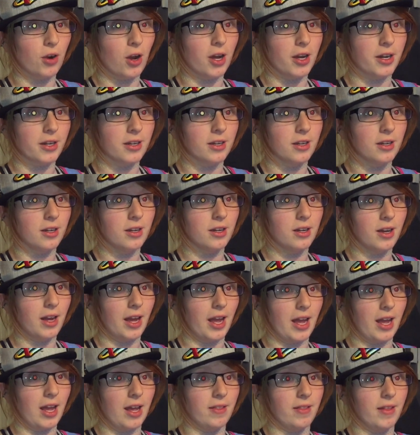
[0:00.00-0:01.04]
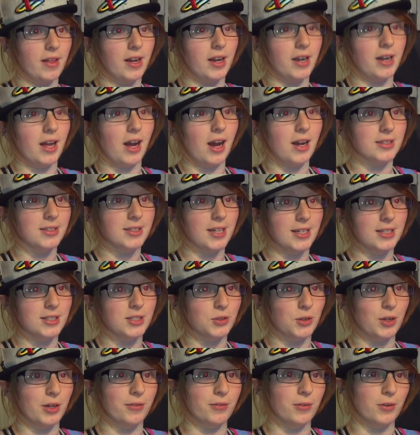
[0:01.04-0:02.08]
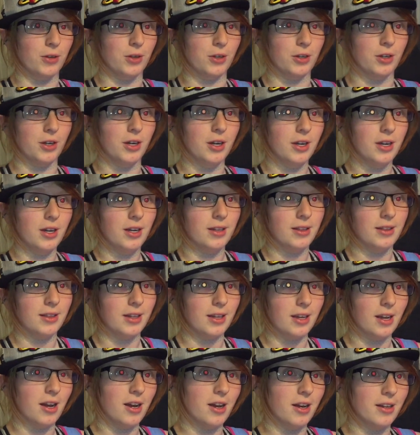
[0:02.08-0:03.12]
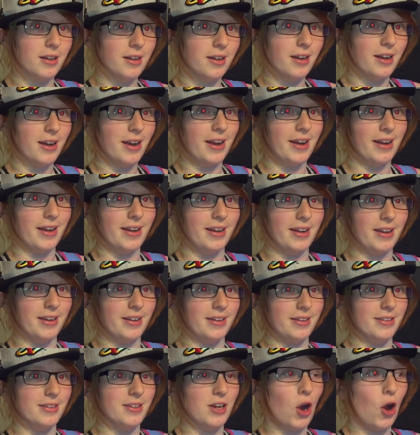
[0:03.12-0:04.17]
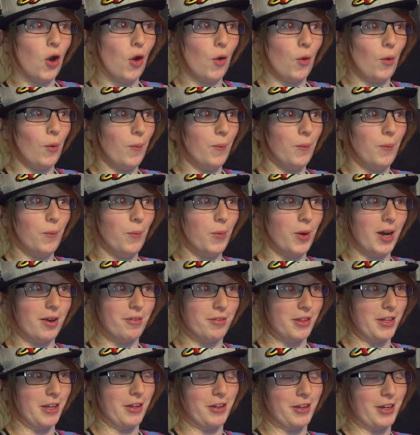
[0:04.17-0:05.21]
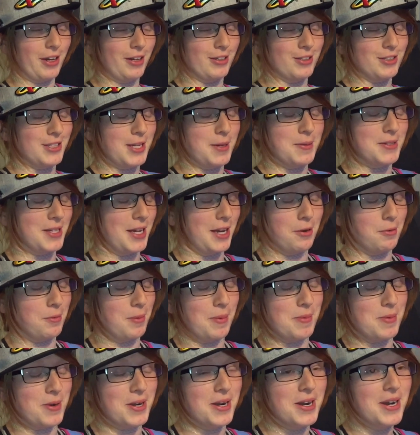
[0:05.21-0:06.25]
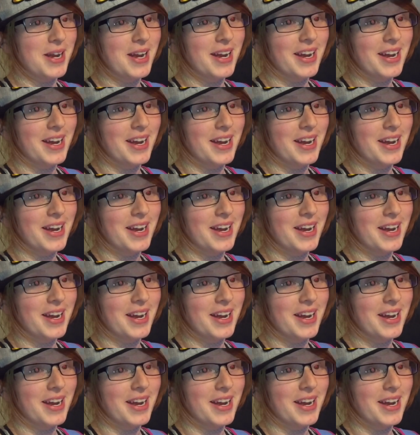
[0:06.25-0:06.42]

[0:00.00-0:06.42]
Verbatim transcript: Veronica and then an, a side story for Leon and whatever the other character's name is. I don't remember.